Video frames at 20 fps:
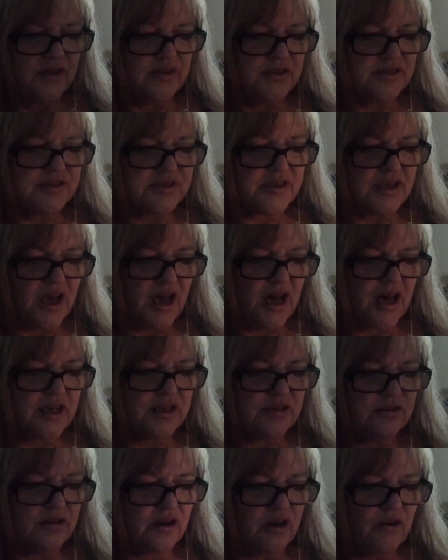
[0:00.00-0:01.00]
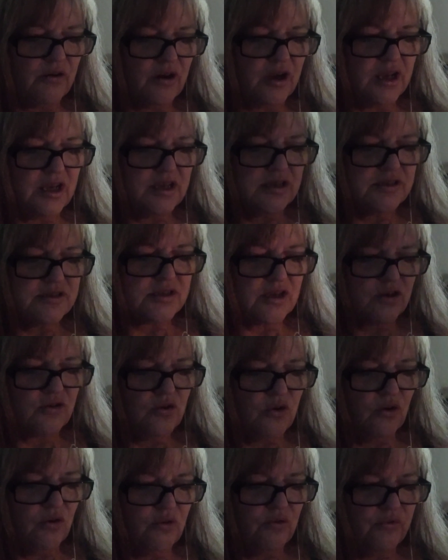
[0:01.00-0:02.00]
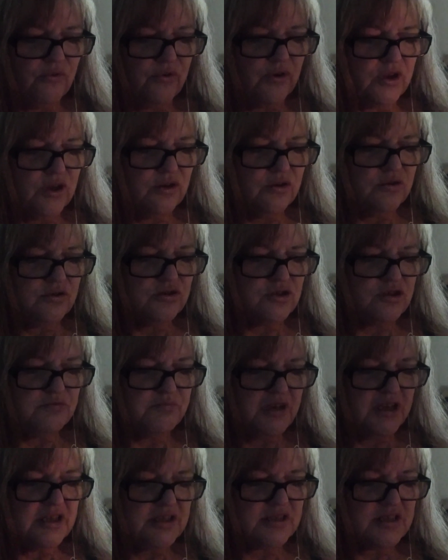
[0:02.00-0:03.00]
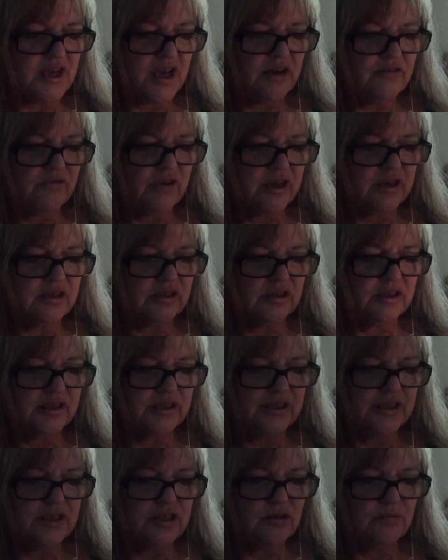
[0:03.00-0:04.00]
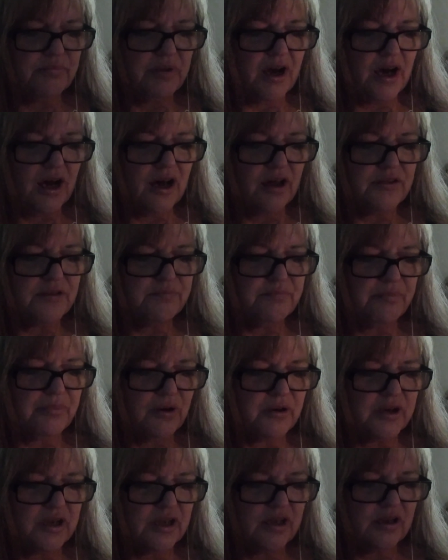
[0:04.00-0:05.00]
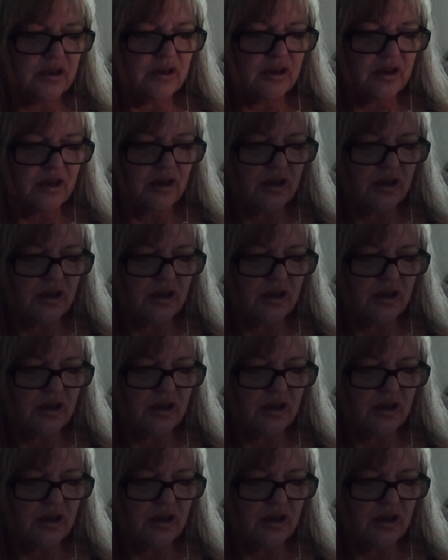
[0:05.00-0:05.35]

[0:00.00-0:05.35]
This card is a call for you to meditate regularly. Your path, body,